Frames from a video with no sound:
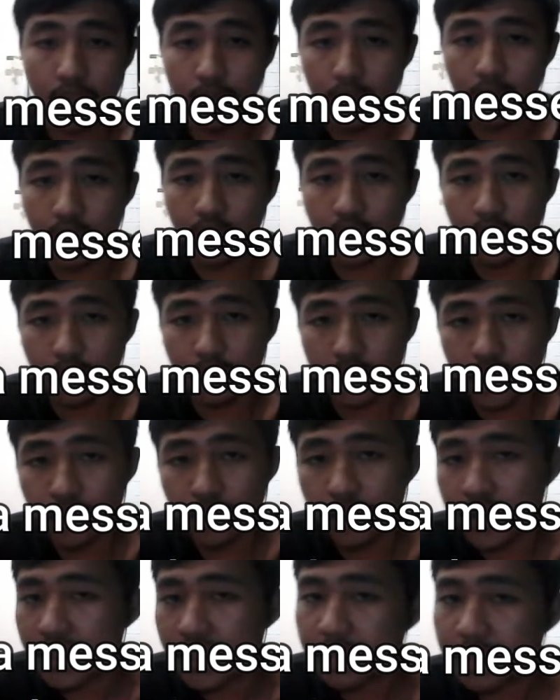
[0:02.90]
hello, hello,
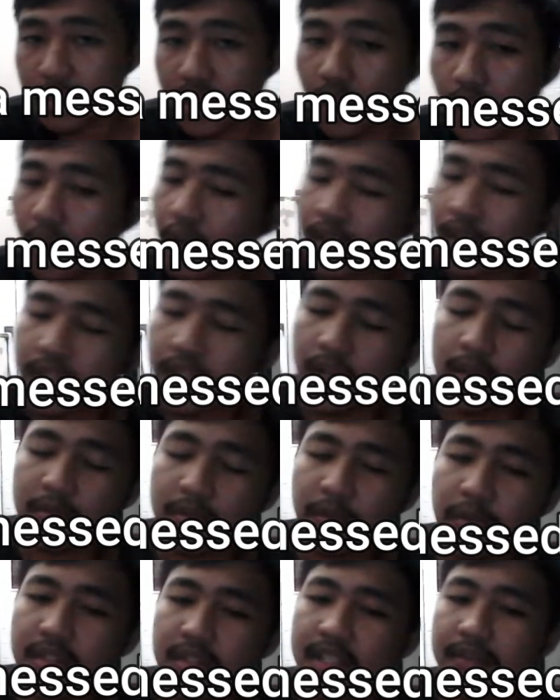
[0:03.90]
it is me, Ark.
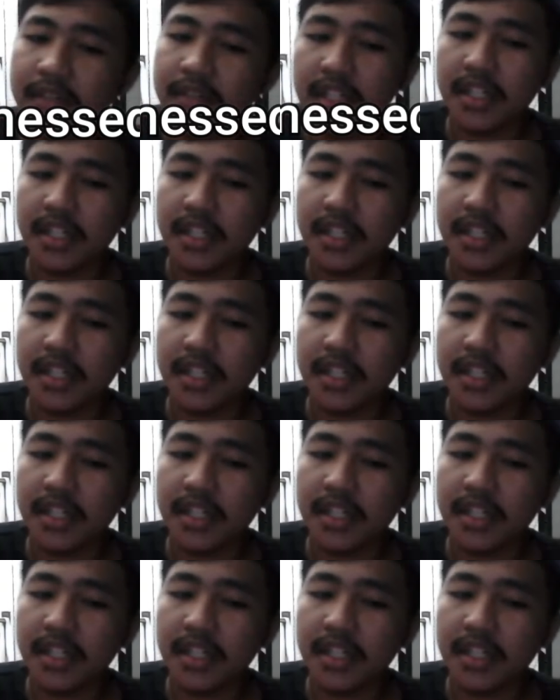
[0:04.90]
ArcX27,